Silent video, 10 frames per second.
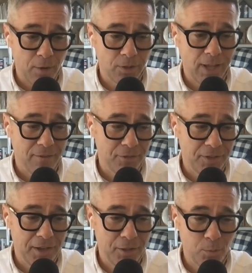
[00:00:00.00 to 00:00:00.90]
were laughing
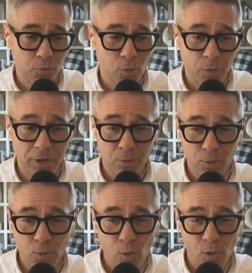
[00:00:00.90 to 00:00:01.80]
together before we hit
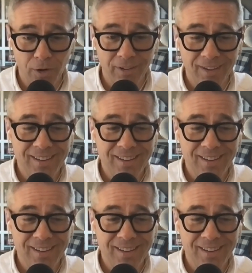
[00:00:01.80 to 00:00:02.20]
record.